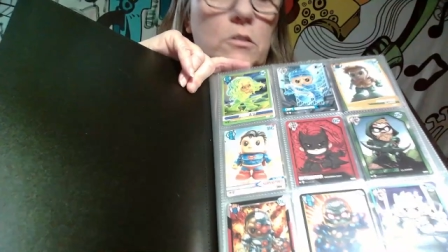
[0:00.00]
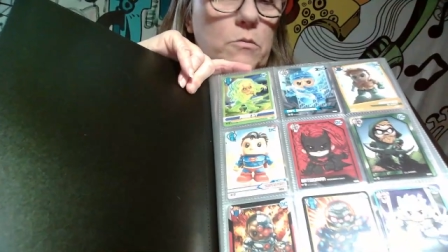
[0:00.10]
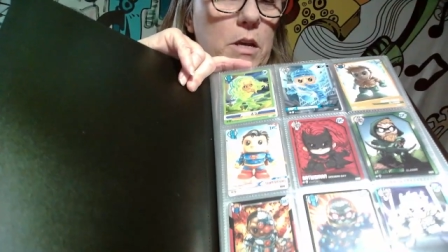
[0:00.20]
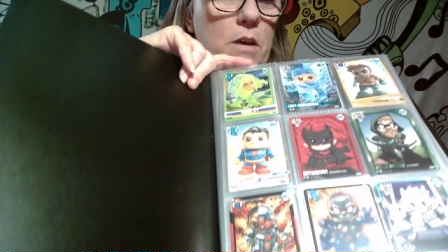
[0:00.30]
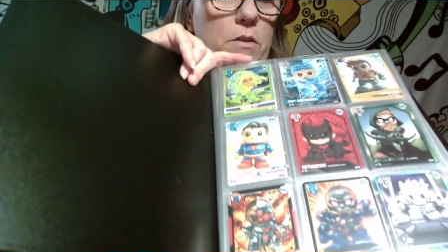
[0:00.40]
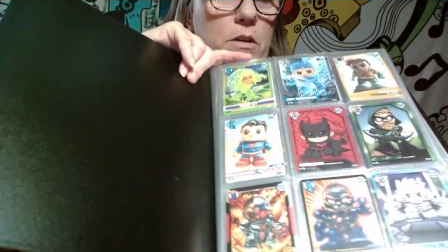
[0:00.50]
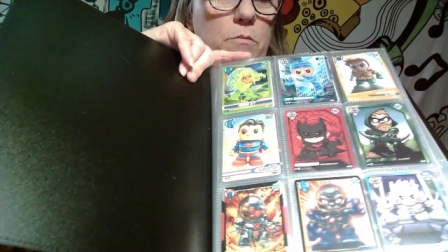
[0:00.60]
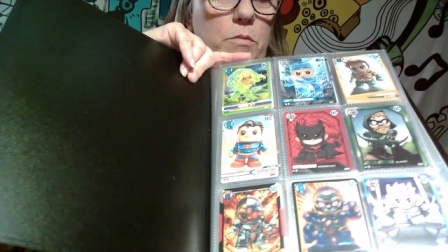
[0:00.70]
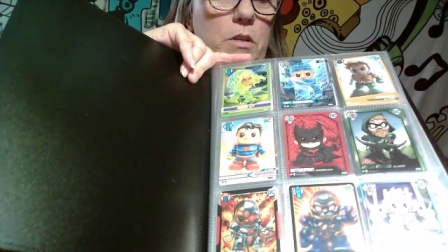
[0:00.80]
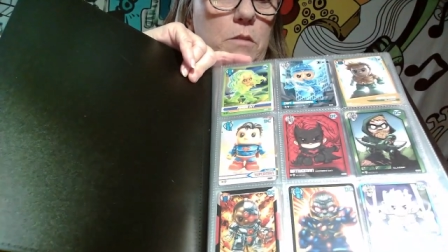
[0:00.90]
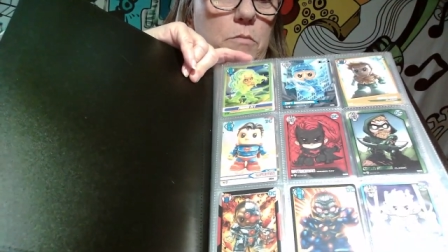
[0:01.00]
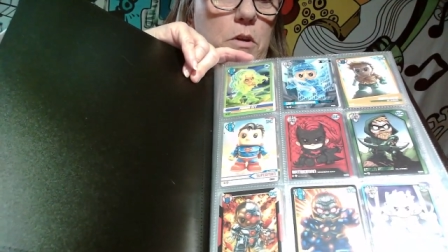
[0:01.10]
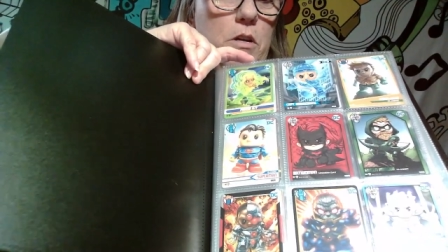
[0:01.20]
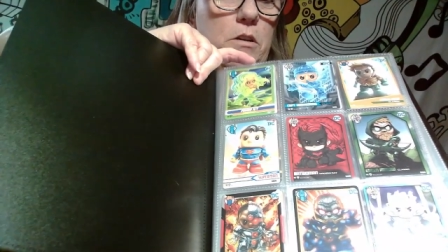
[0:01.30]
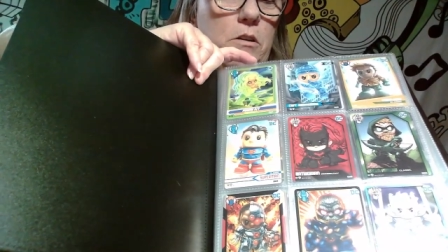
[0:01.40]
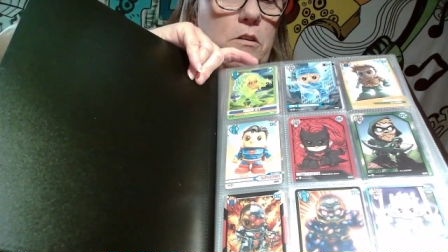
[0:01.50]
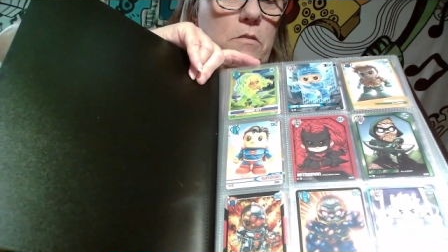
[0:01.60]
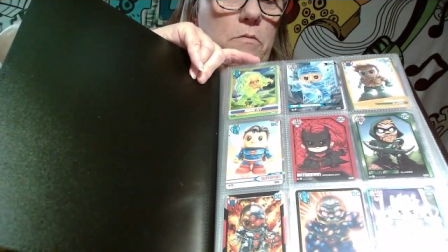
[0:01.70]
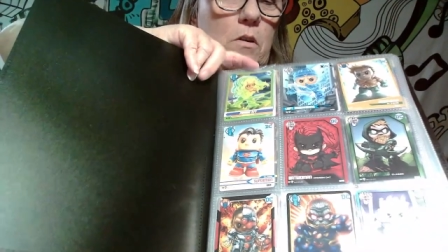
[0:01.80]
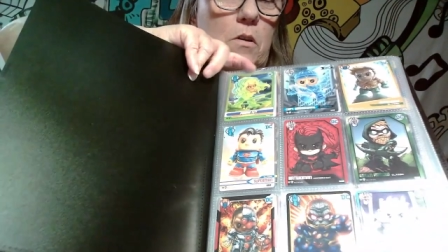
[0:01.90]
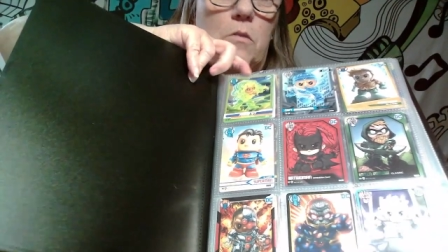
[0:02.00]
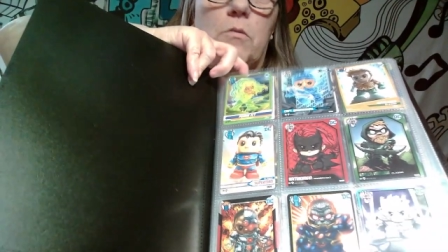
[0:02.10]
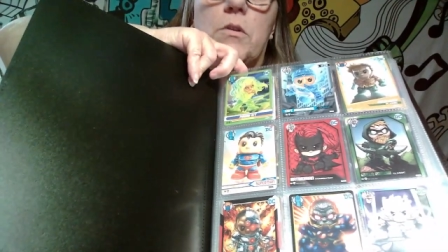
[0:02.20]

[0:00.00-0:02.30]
we have a complete binder with